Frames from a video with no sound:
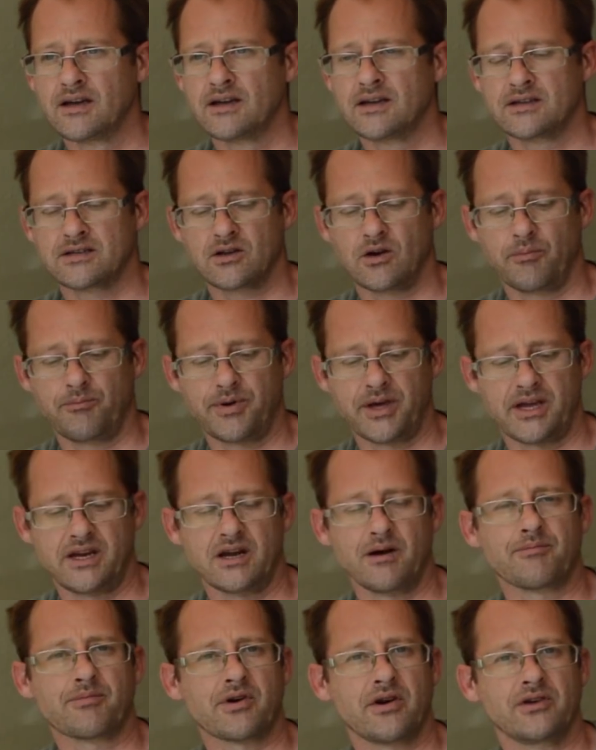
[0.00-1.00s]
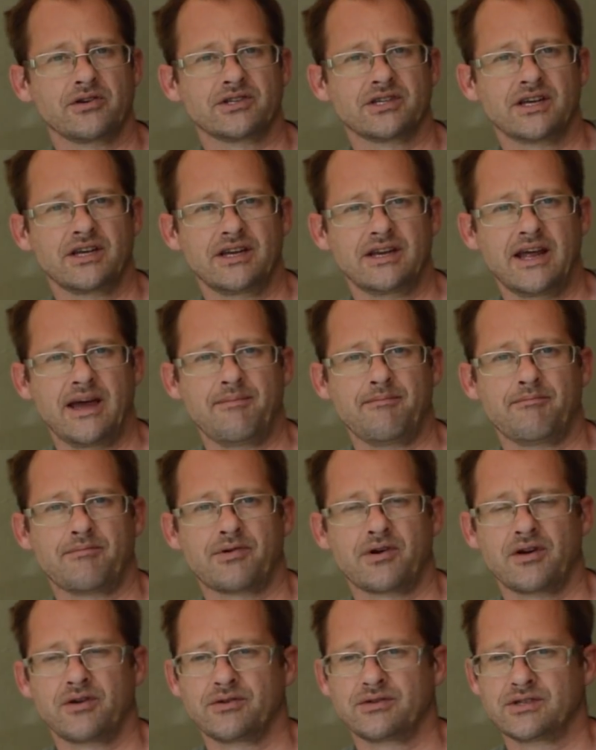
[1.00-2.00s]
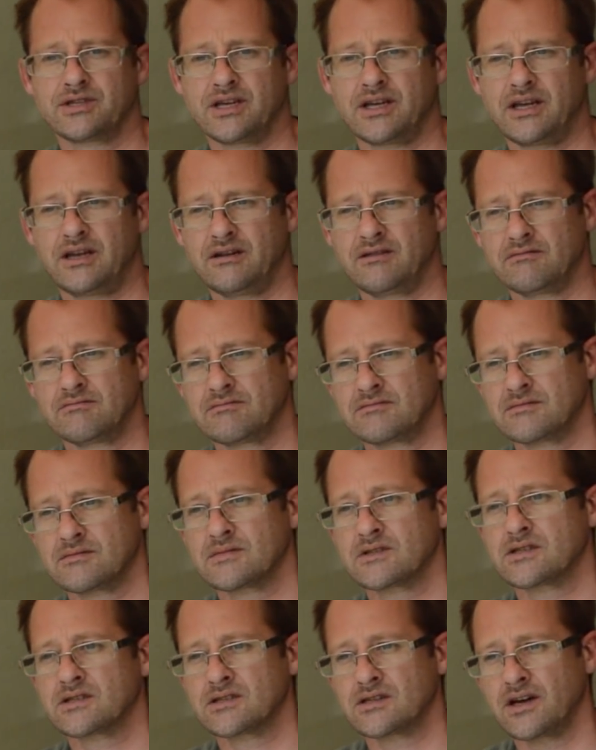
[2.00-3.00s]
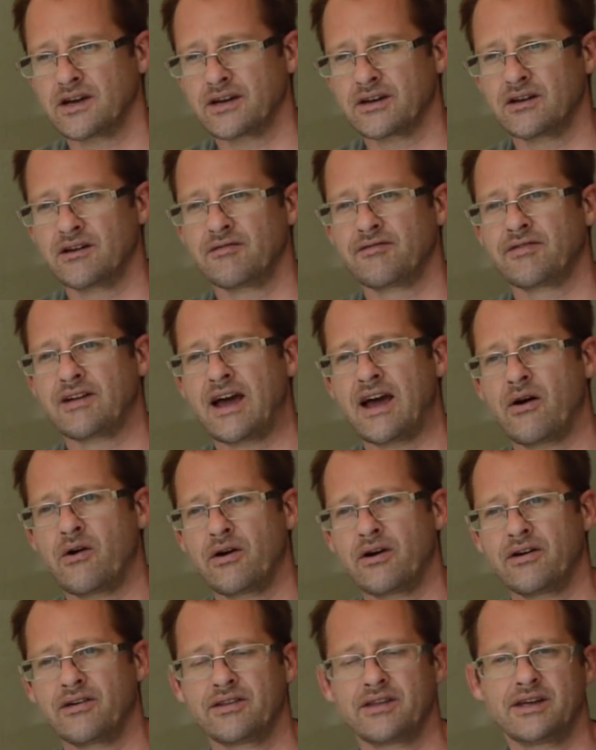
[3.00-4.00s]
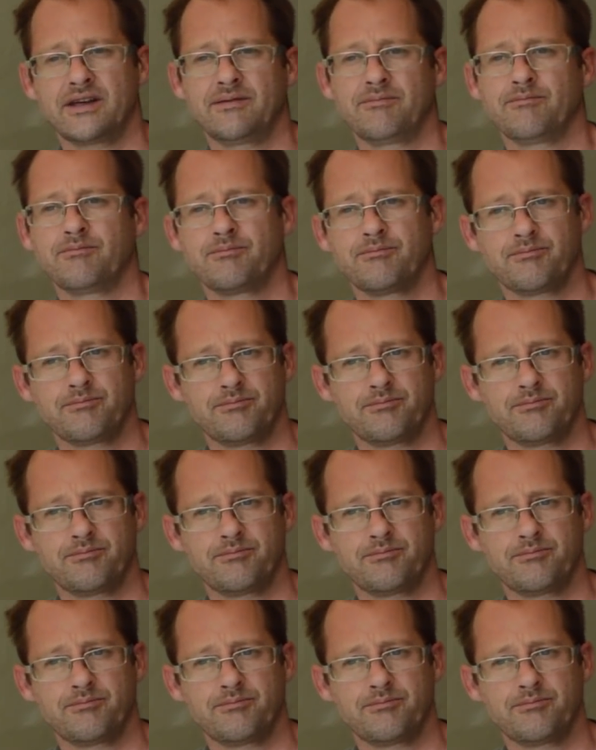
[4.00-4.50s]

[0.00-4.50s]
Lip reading: And it's got peanut protein, hemp protein, tiger nut flour, and then